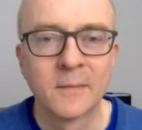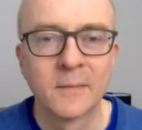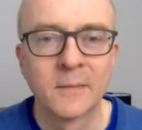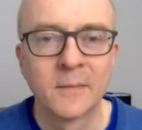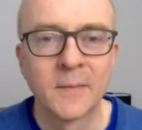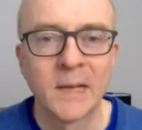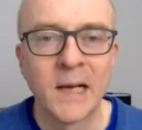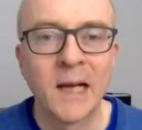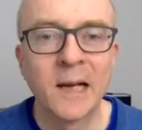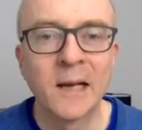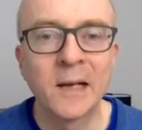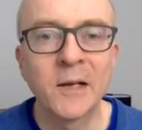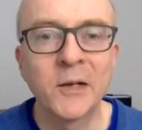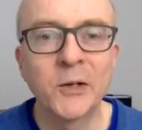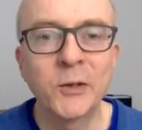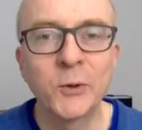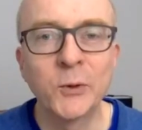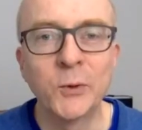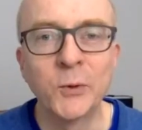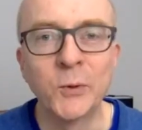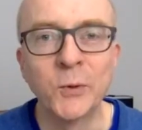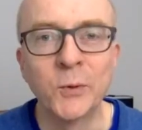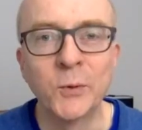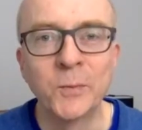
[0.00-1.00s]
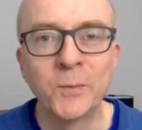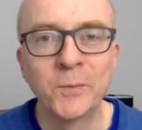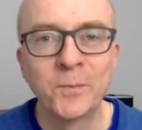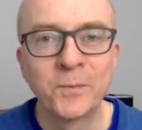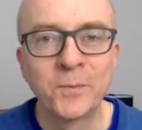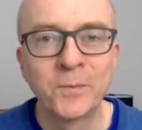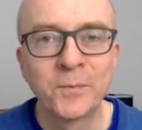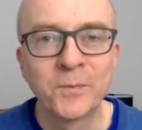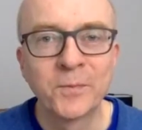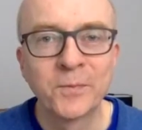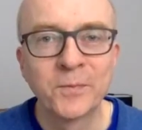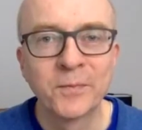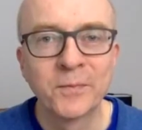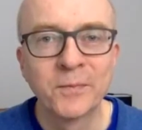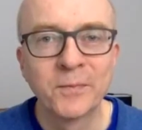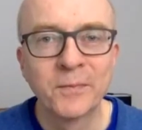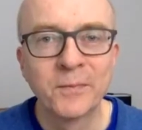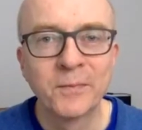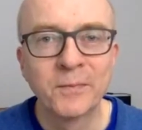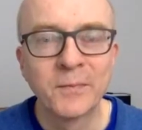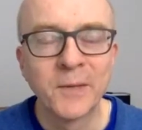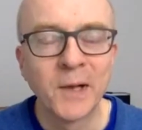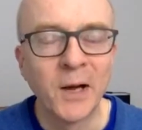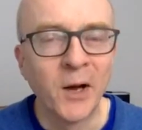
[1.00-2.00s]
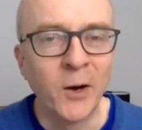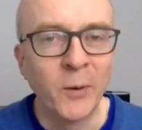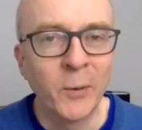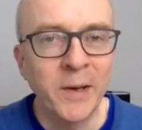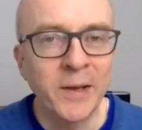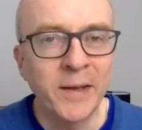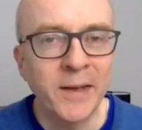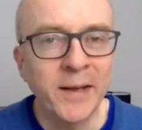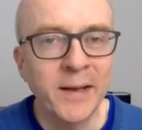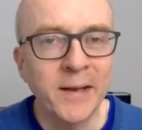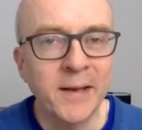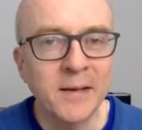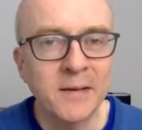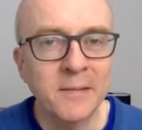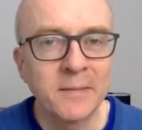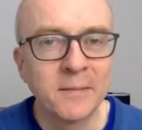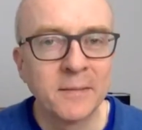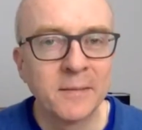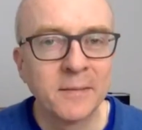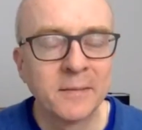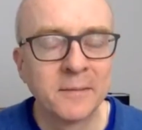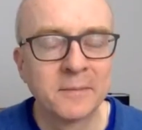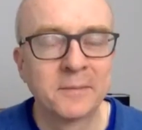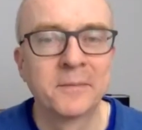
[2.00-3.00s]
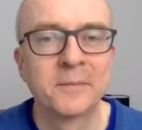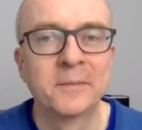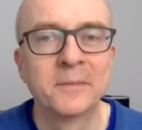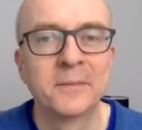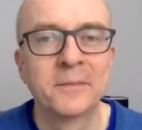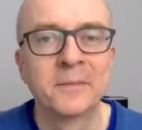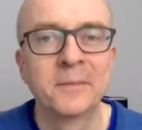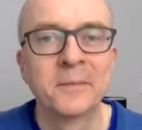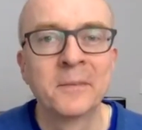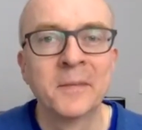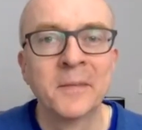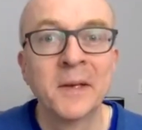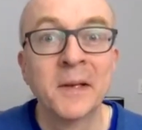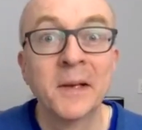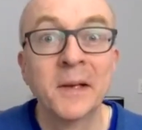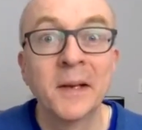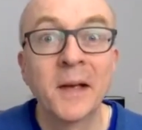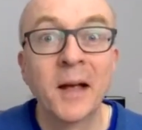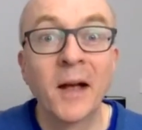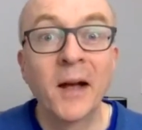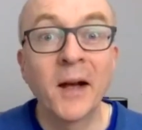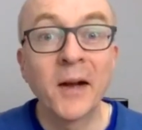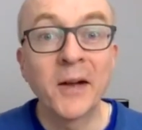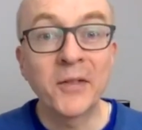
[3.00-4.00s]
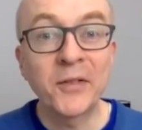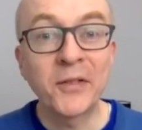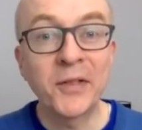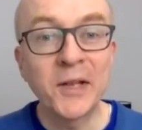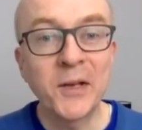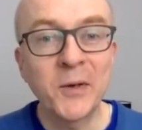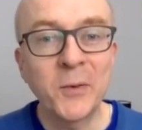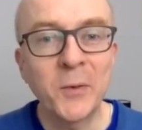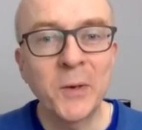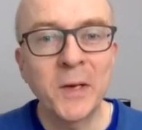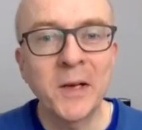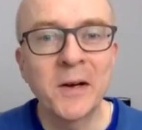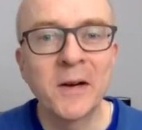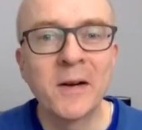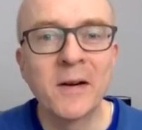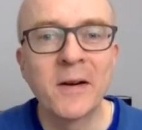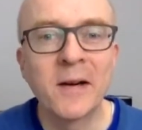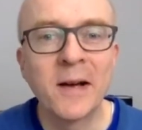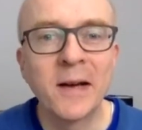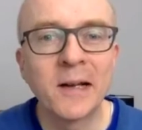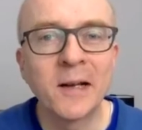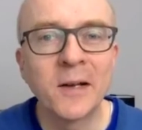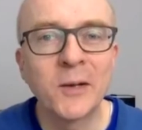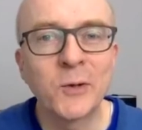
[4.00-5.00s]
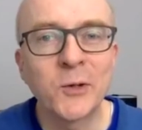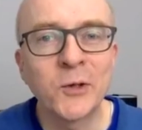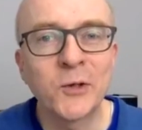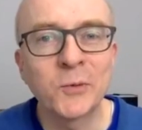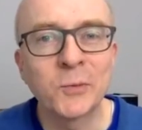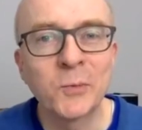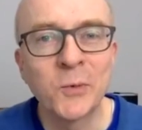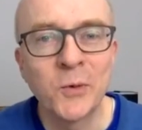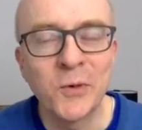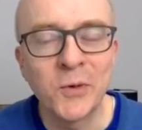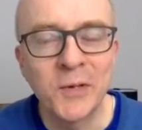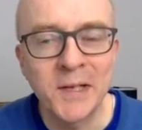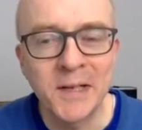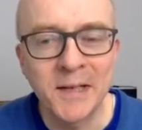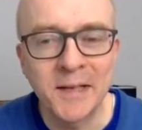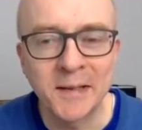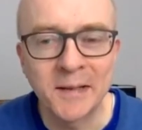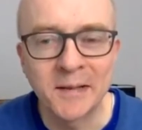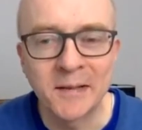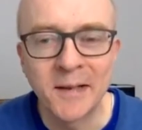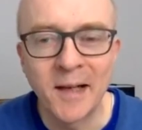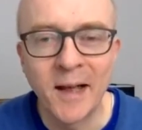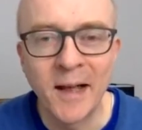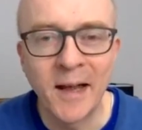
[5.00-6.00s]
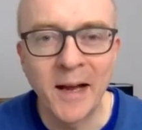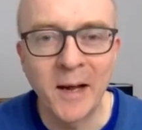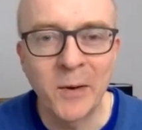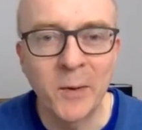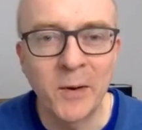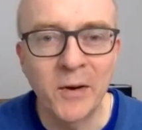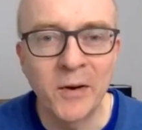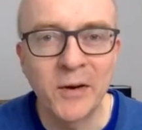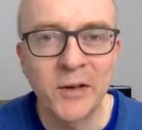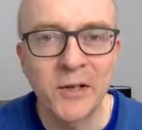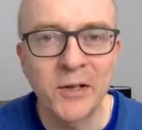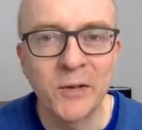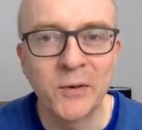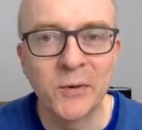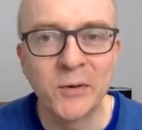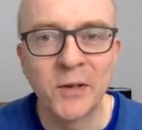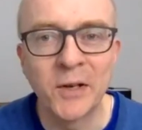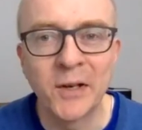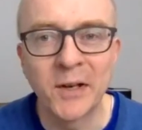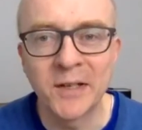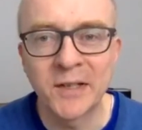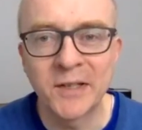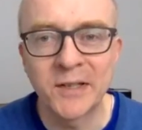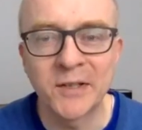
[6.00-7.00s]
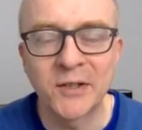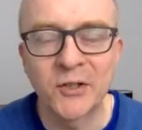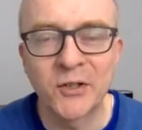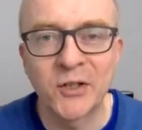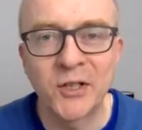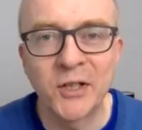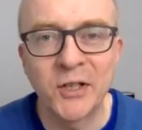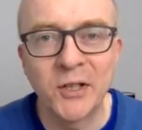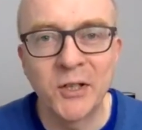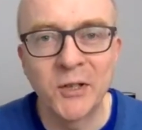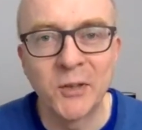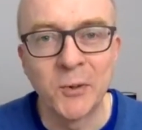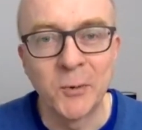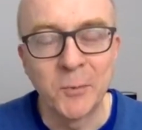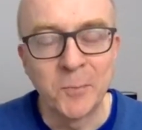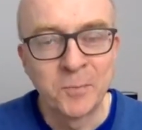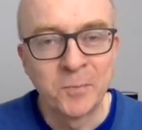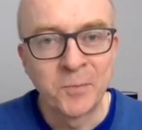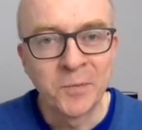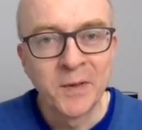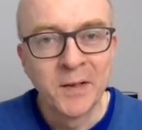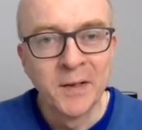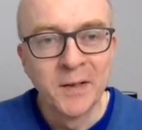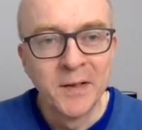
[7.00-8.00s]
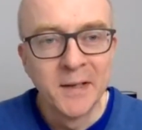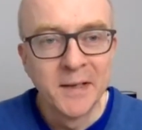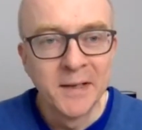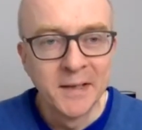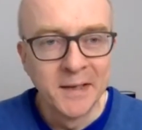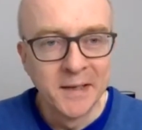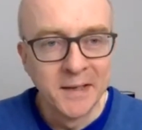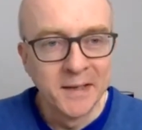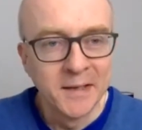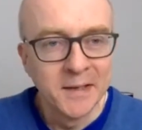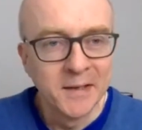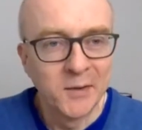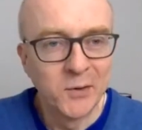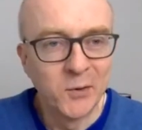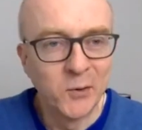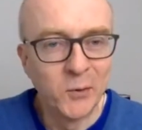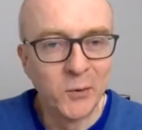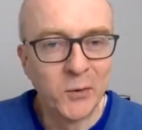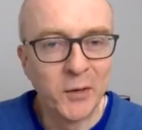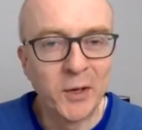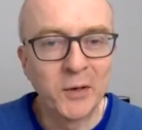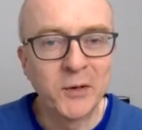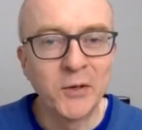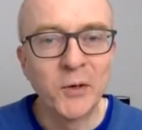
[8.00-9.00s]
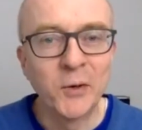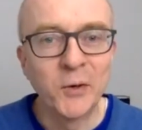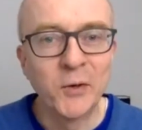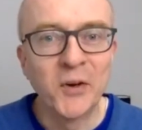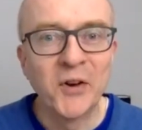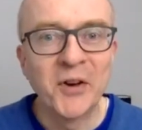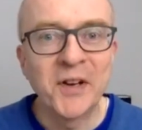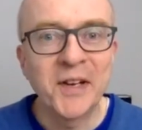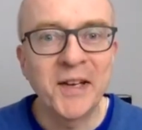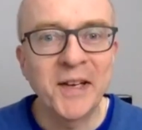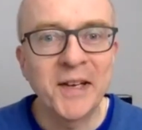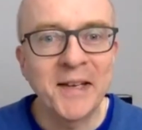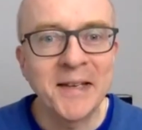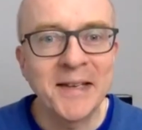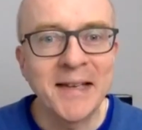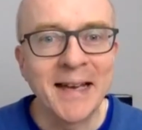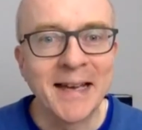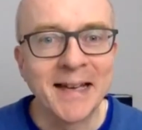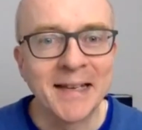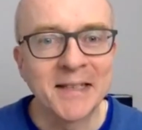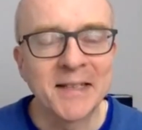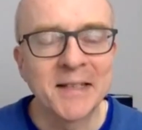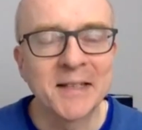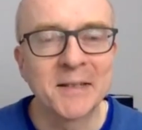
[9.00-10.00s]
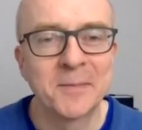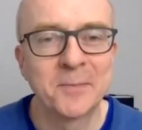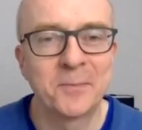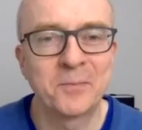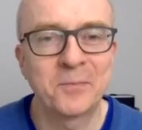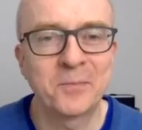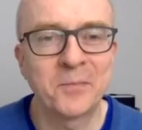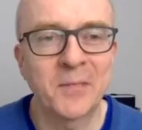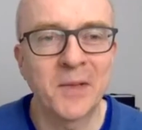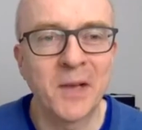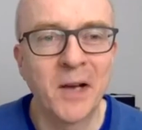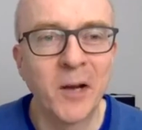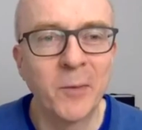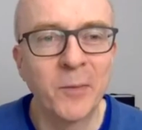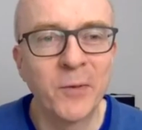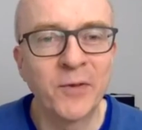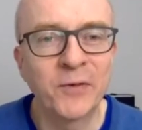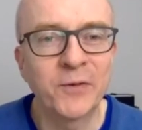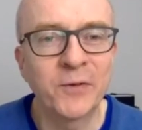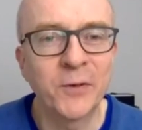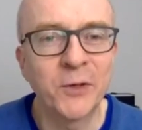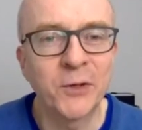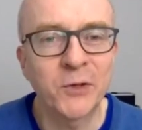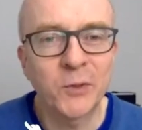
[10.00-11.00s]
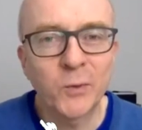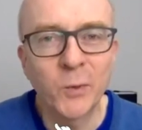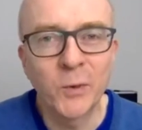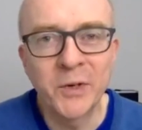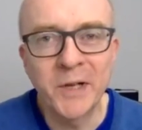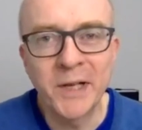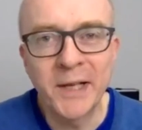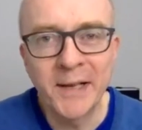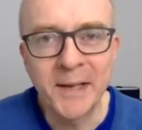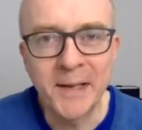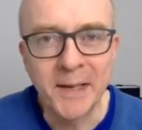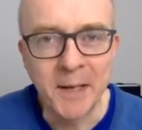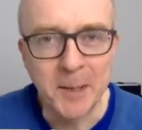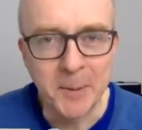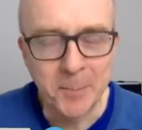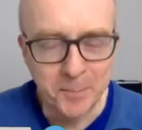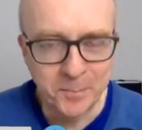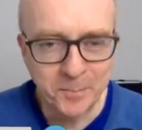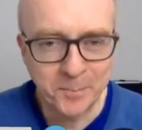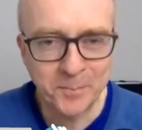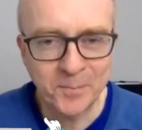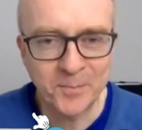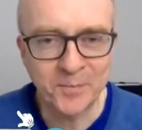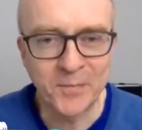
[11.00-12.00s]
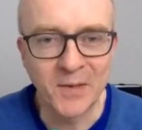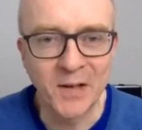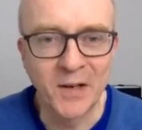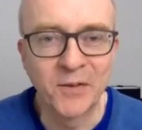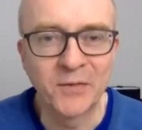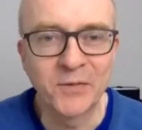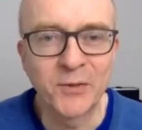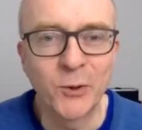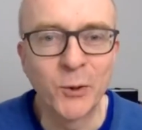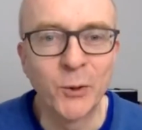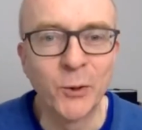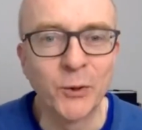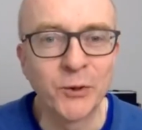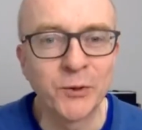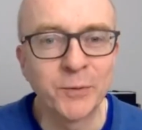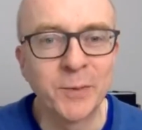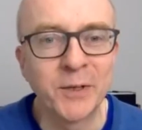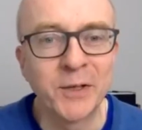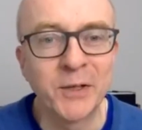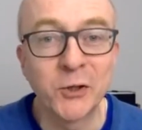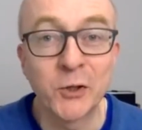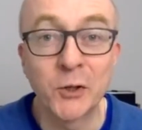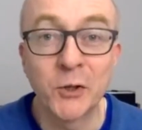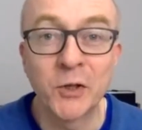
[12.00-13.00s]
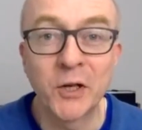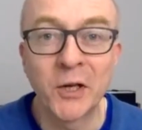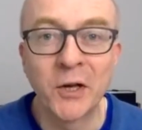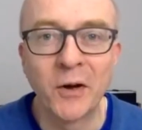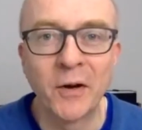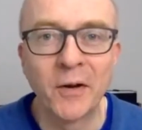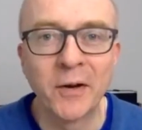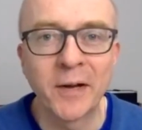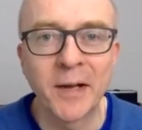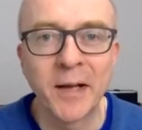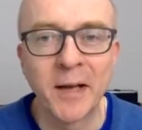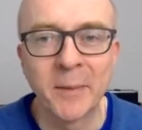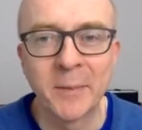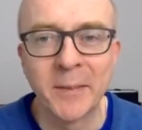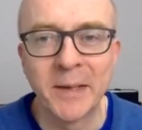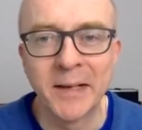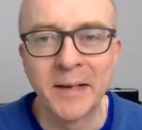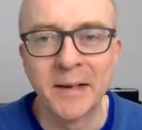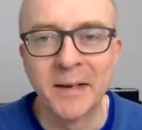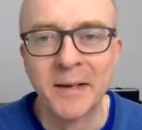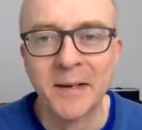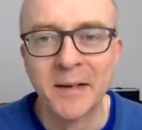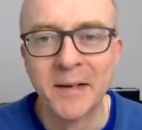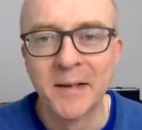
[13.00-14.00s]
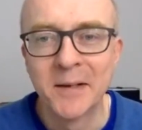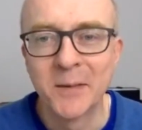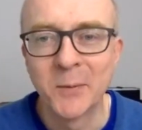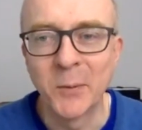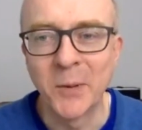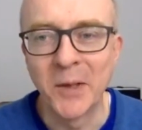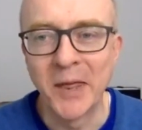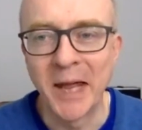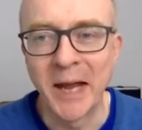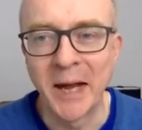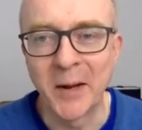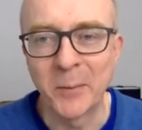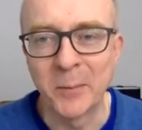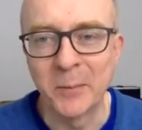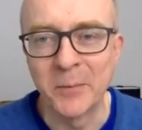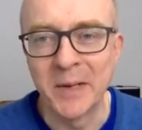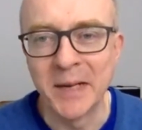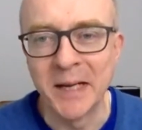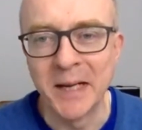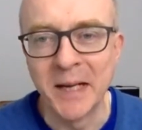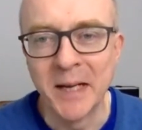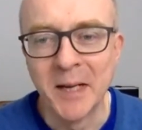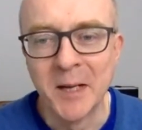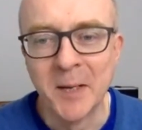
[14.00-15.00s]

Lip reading: Hello, are we there? I think we are. Hello, good morning. How are you? Nice to see you. Although you're not here yet, I'm the first one here, of course, because you can't come in without me.